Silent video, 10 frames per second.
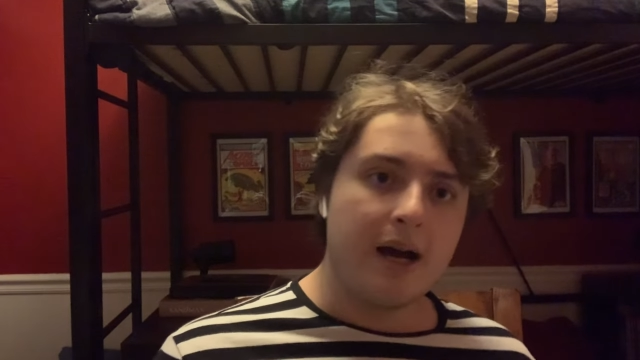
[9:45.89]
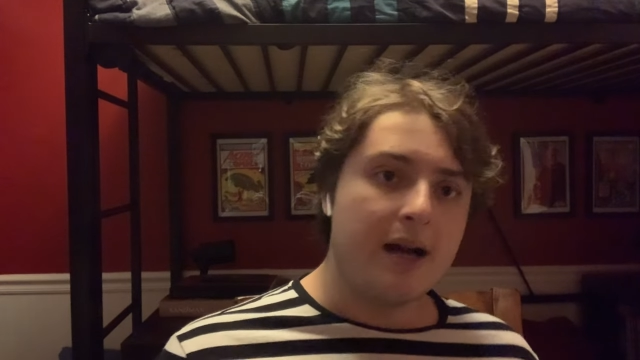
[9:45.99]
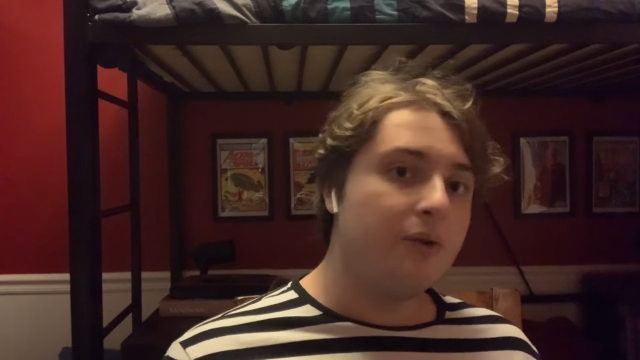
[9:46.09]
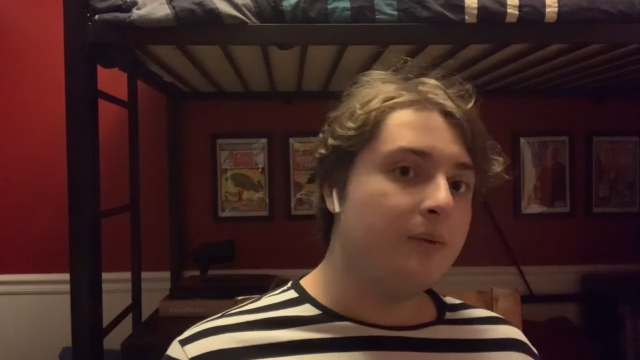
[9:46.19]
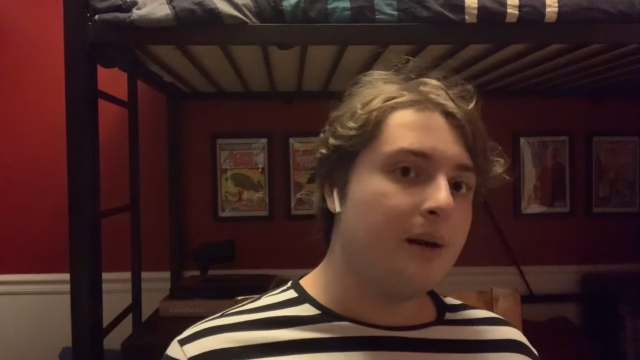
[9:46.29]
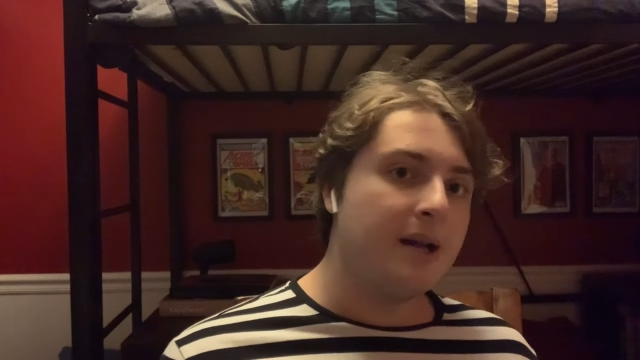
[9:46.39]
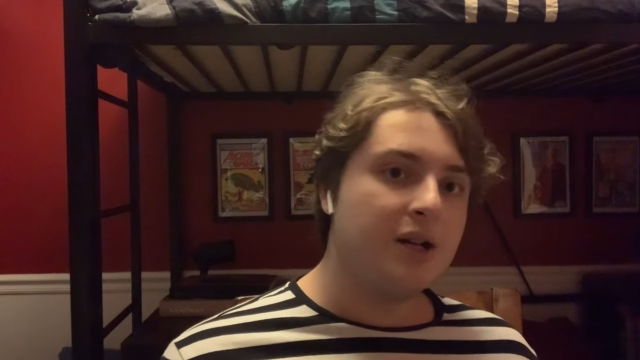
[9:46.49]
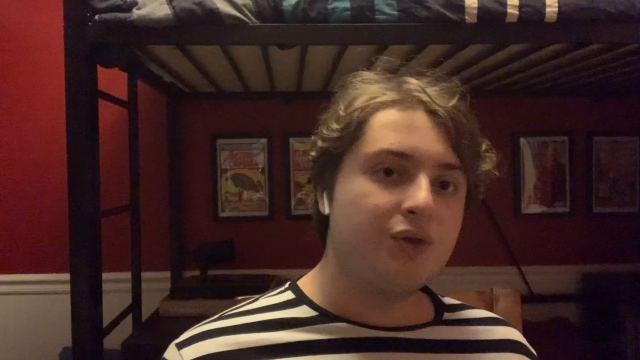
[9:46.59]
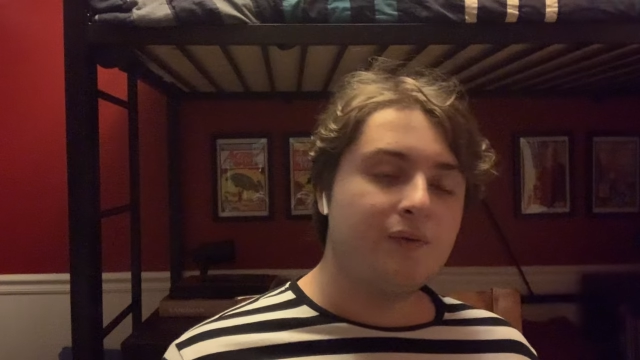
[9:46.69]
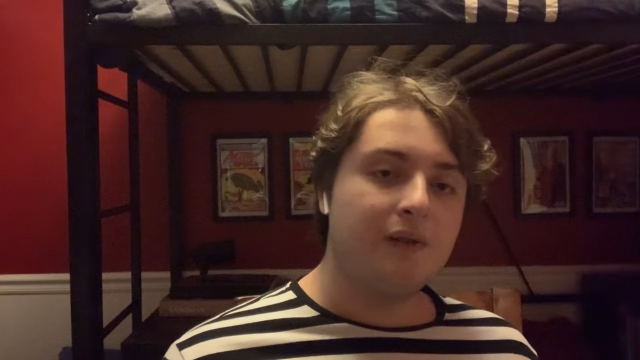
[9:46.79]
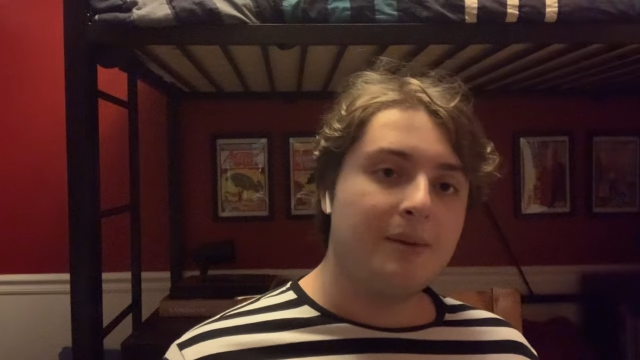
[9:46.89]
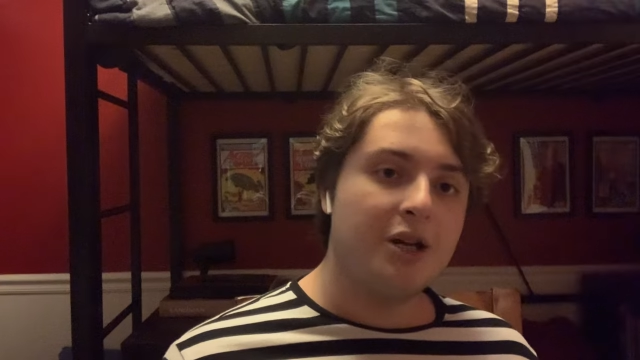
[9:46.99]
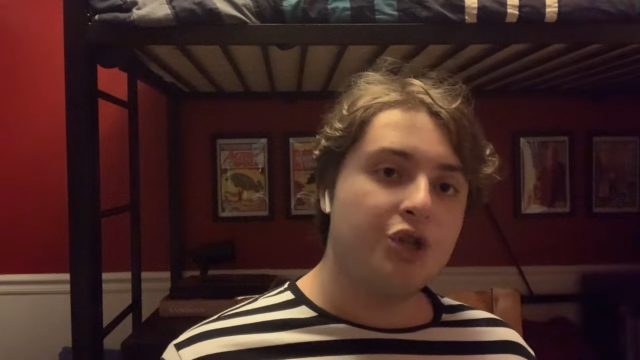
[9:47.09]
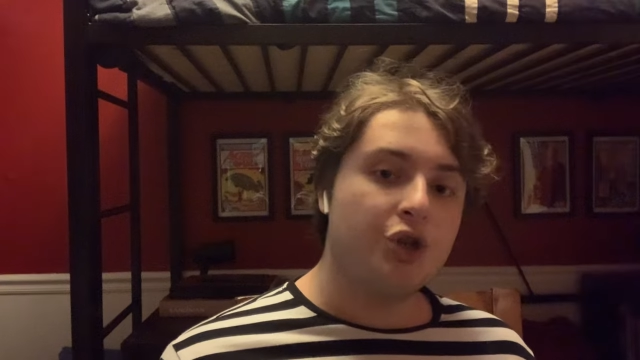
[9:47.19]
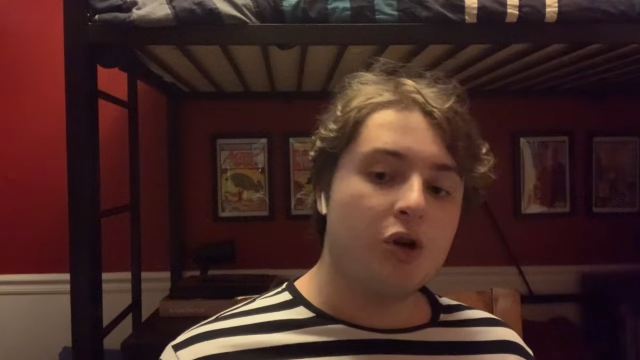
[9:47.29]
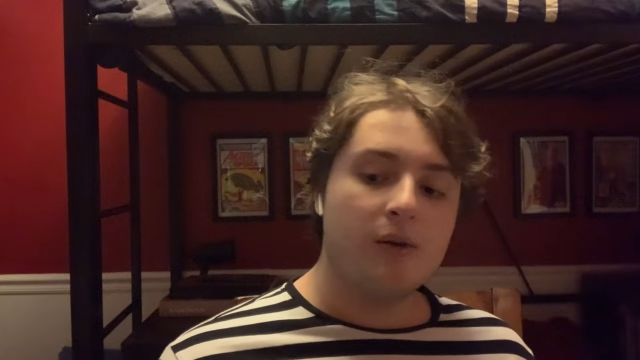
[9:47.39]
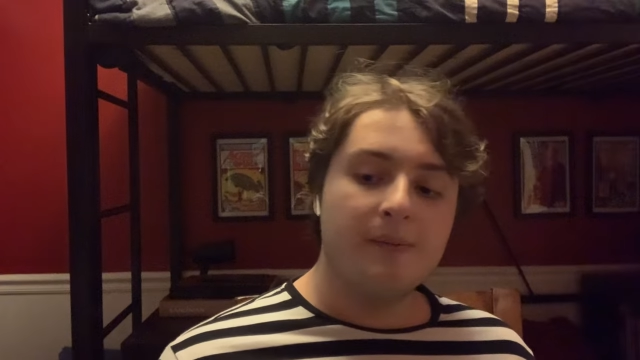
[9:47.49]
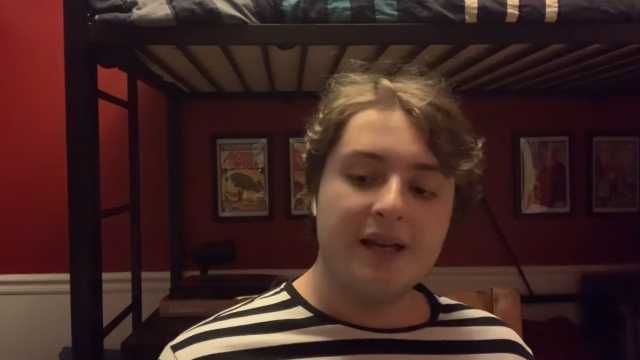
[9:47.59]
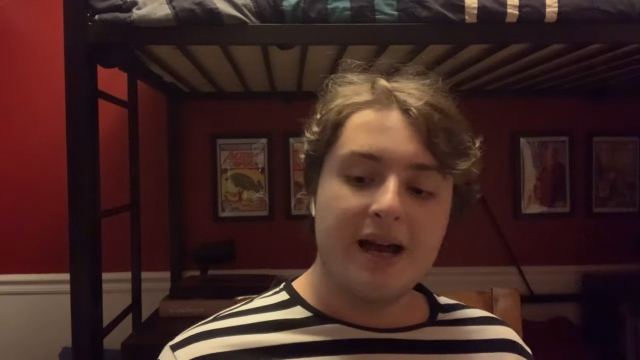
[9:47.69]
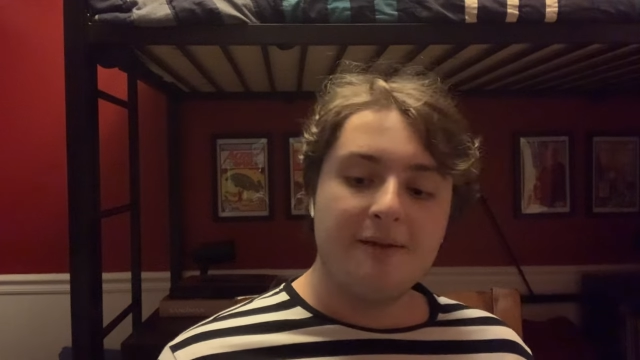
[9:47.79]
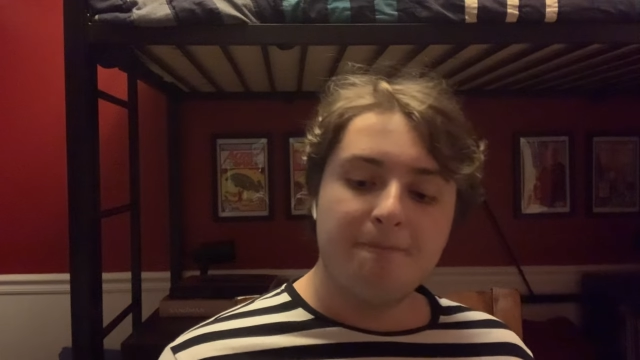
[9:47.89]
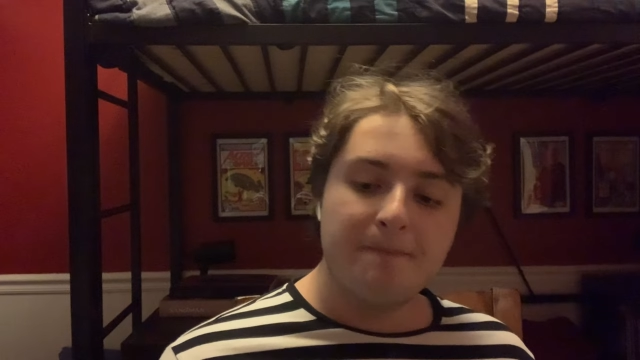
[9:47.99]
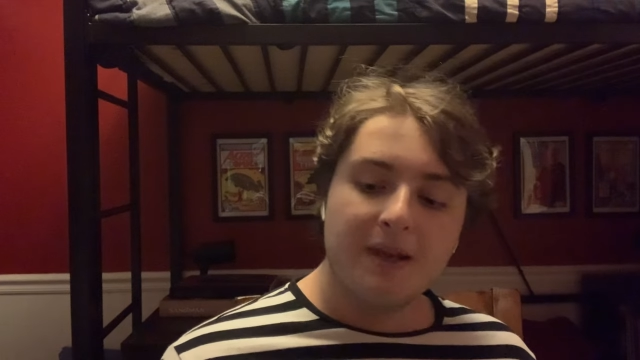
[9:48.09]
I'm not sure yet.